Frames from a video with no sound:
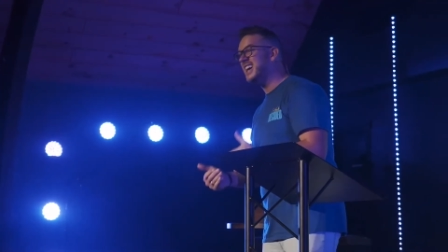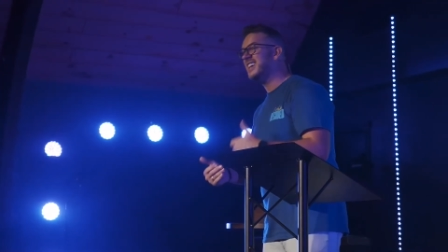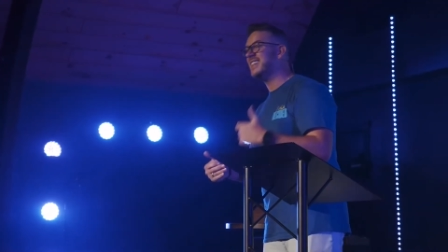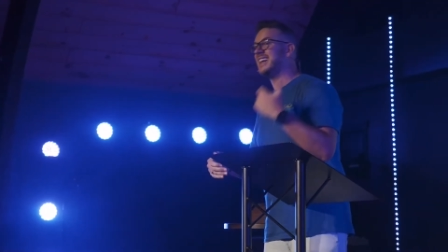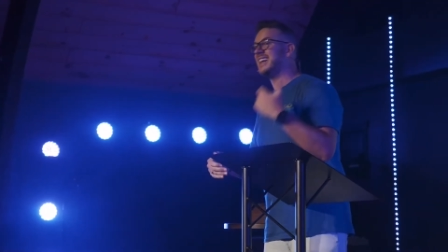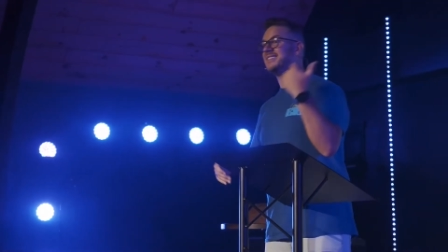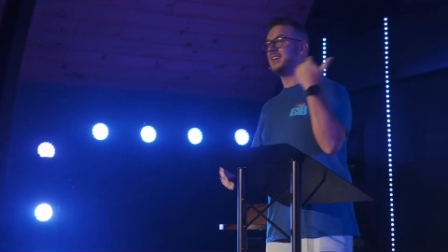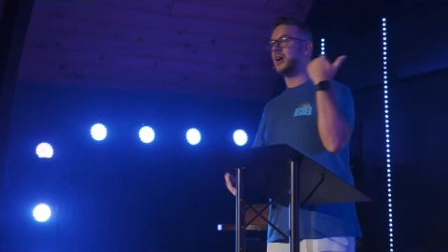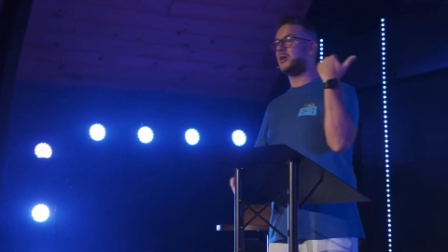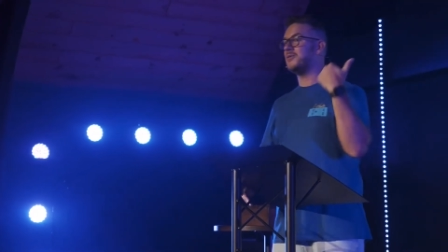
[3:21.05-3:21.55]

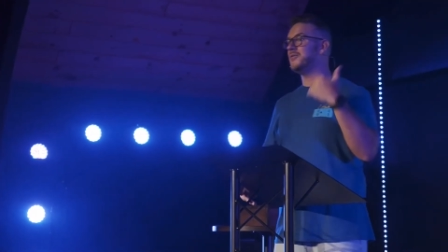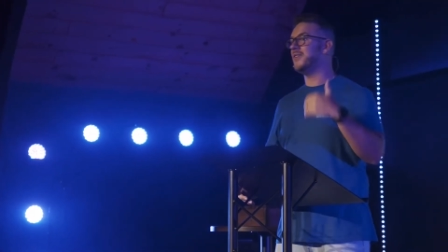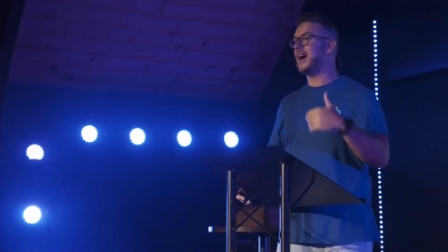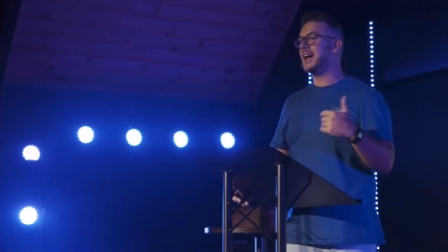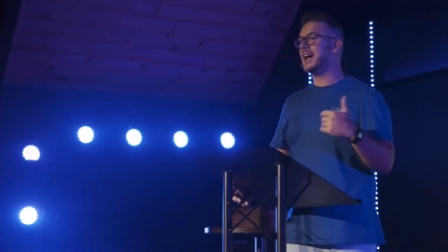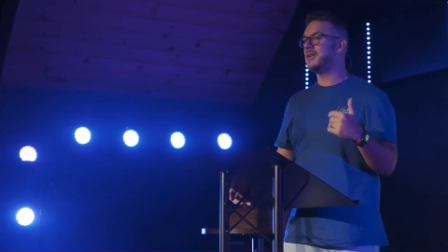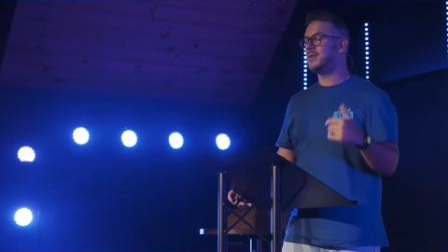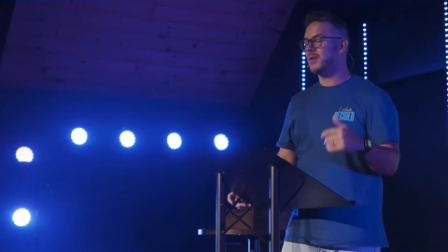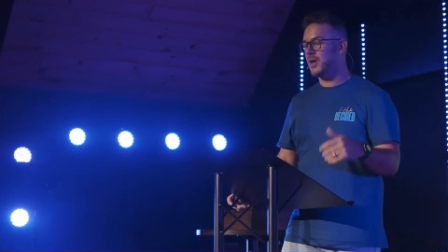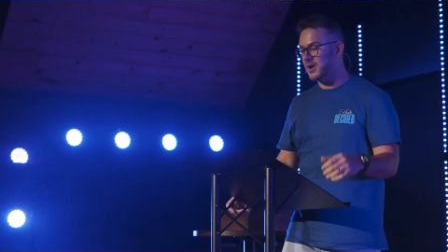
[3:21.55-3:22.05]
that's how
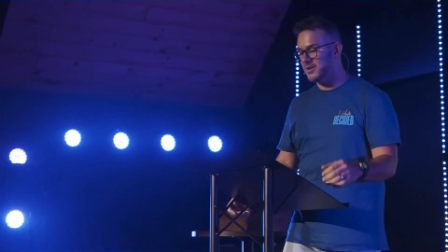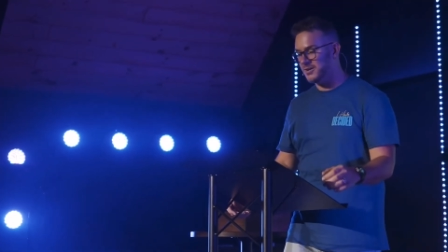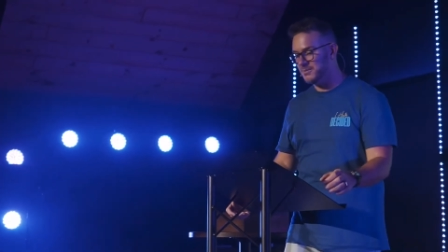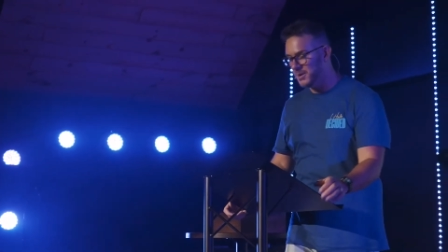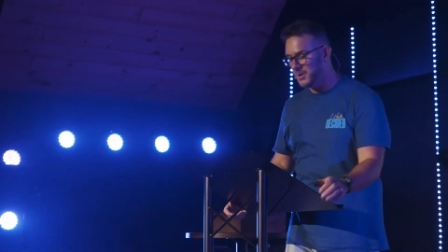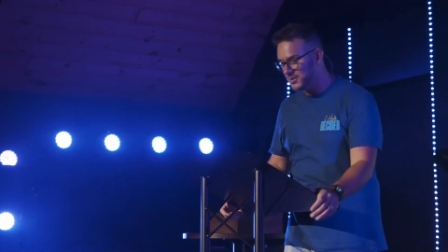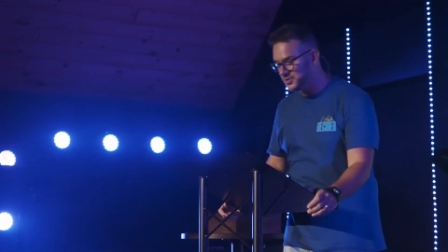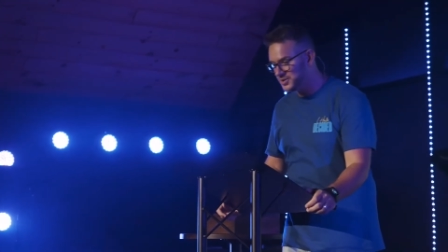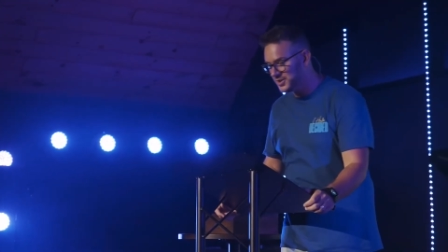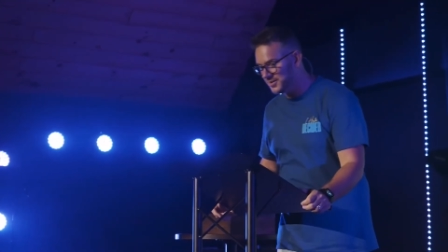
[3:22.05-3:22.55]
vital our
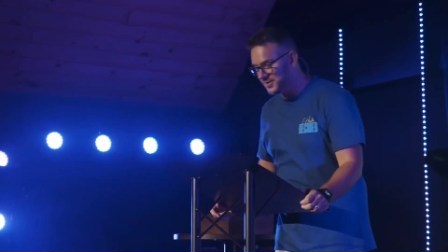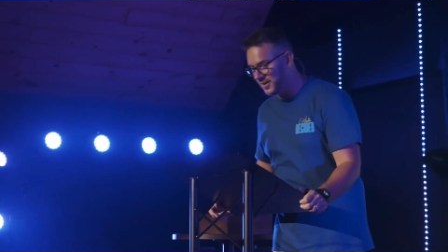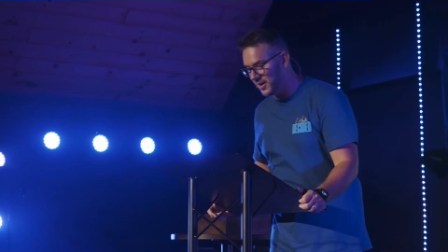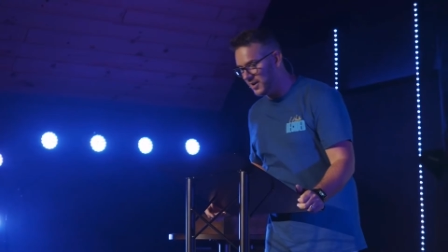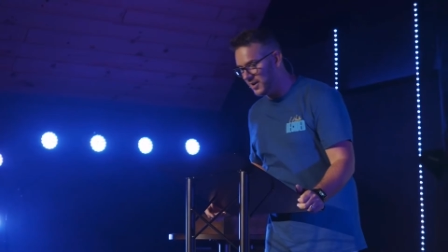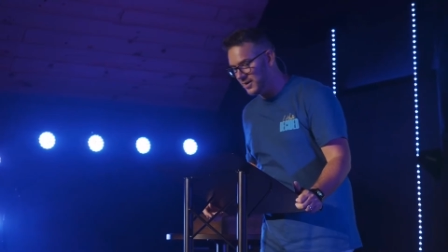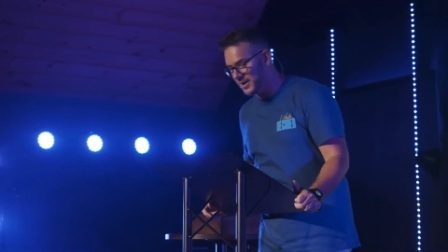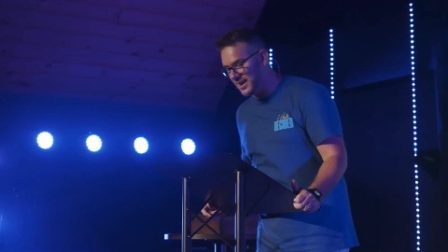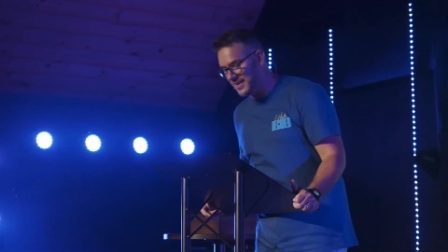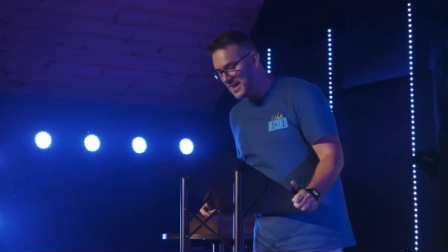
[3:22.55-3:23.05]
emotions
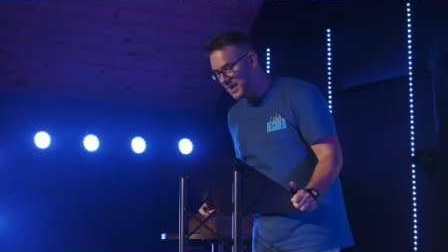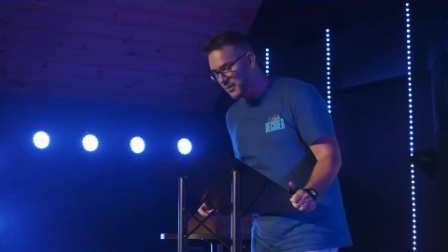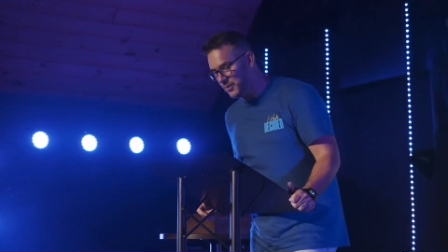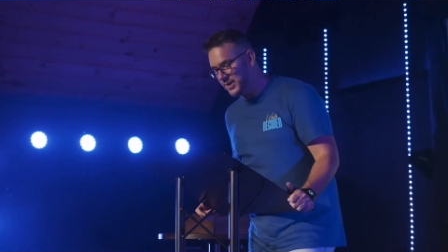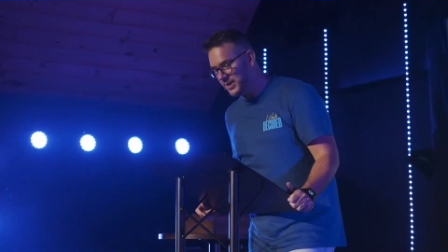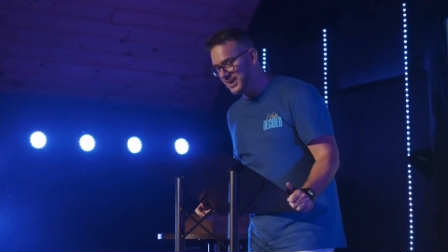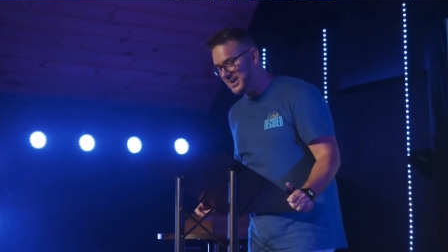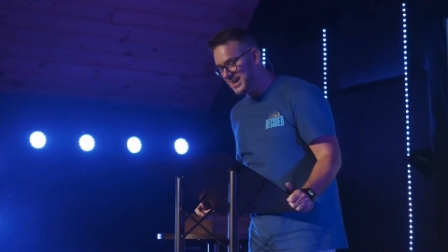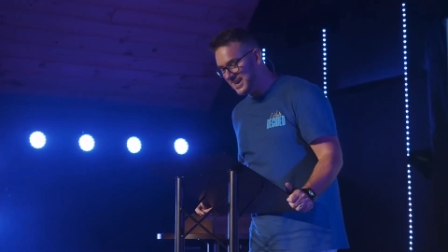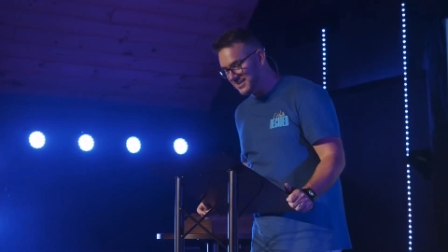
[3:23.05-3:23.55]
are, and that we
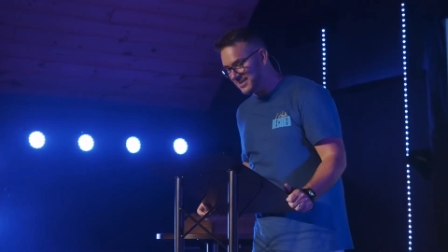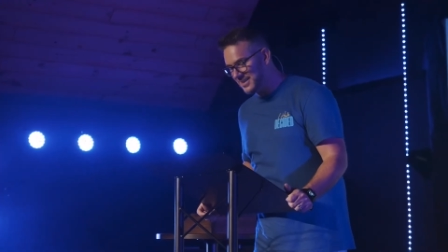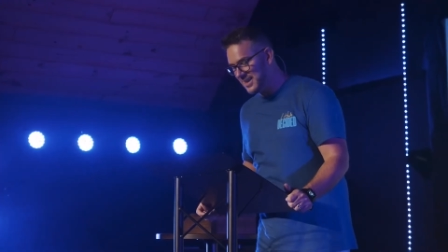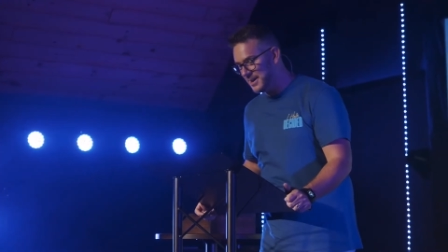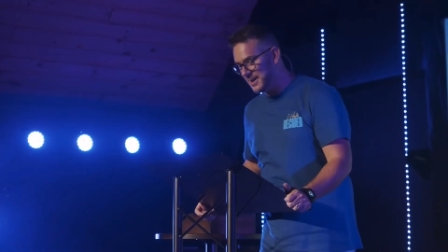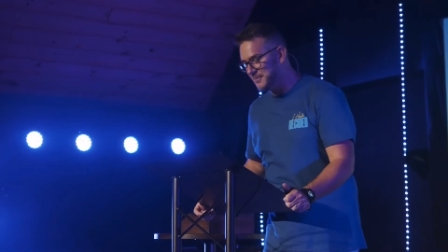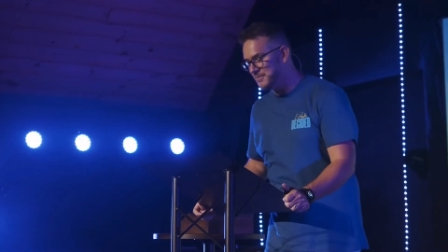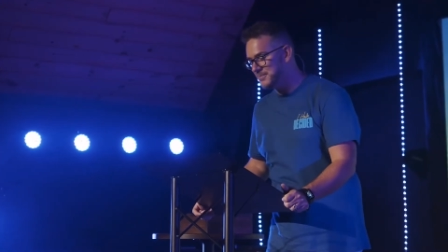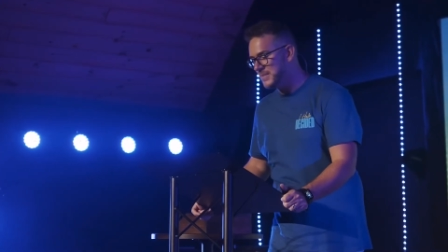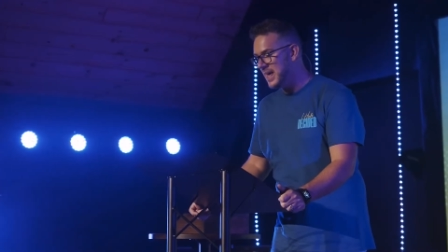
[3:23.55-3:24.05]
get
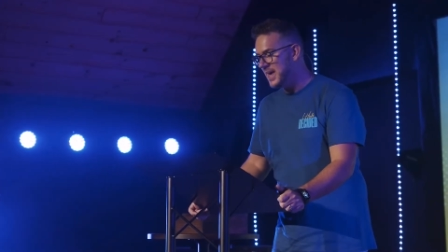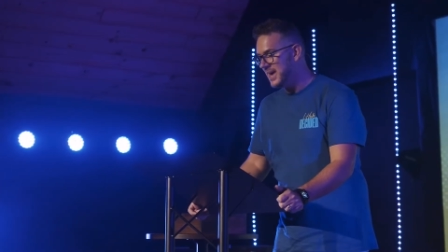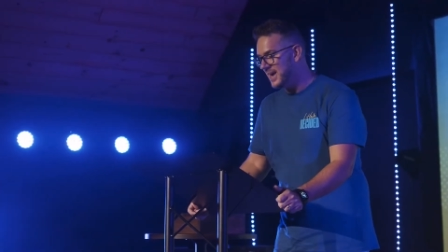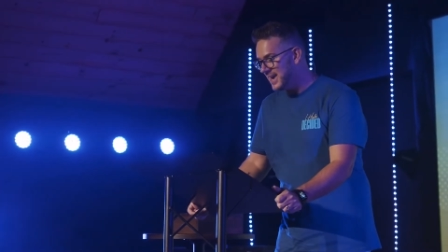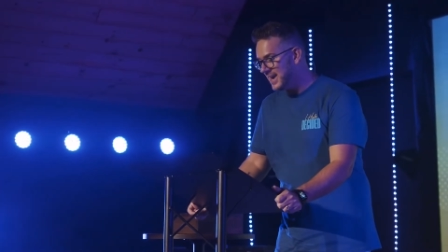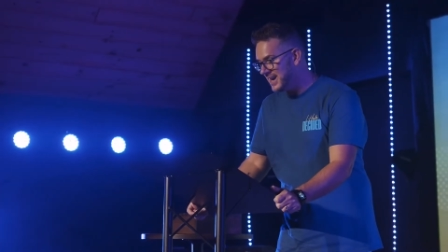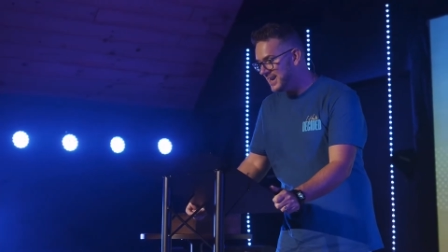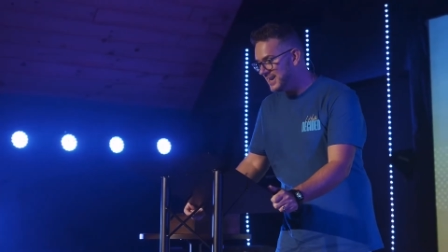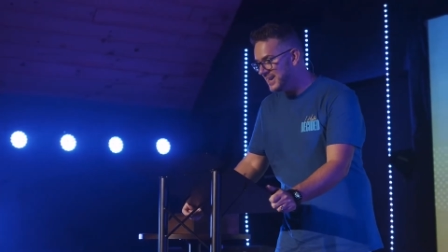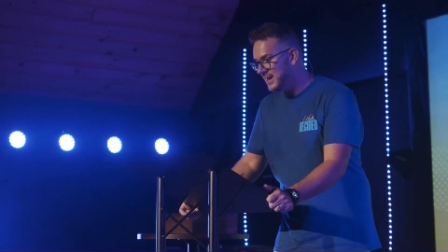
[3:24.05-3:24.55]
them
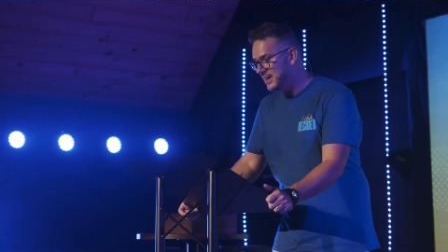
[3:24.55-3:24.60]
in